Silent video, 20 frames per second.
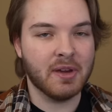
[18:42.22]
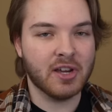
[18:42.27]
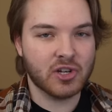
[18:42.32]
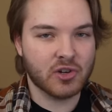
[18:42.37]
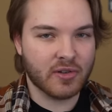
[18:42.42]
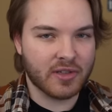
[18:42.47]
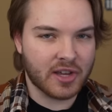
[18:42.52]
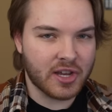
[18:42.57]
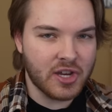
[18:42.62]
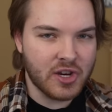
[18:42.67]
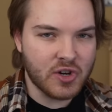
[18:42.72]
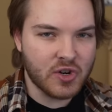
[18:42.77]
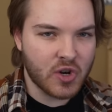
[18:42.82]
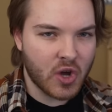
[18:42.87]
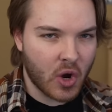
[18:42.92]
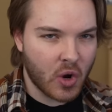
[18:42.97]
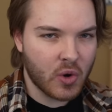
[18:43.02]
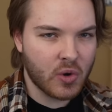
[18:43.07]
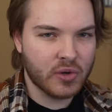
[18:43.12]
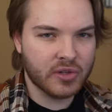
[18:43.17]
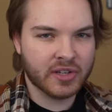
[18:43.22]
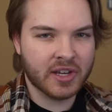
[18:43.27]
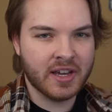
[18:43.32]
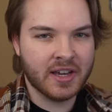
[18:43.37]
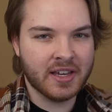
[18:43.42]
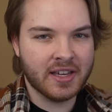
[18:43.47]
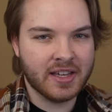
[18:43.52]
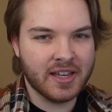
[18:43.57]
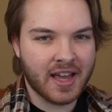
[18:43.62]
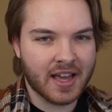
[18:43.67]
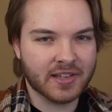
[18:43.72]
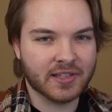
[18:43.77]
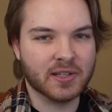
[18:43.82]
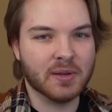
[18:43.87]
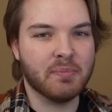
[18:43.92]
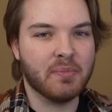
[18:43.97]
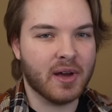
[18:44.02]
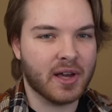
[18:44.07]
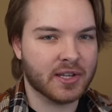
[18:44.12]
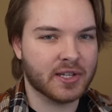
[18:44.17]
make sure that he knows he has
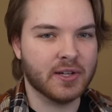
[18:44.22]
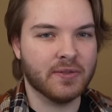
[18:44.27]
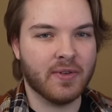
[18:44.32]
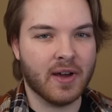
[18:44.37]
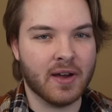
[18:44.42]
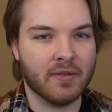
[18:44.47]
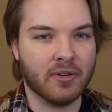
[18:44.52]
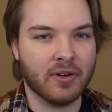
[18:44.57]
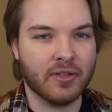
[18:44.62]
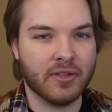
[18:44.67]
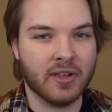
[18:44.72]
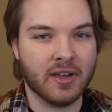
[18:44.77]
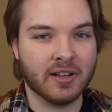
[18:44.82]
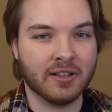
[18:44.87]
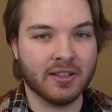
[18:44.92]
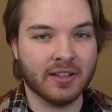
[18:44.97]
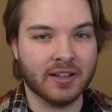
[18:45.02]
the best of everything?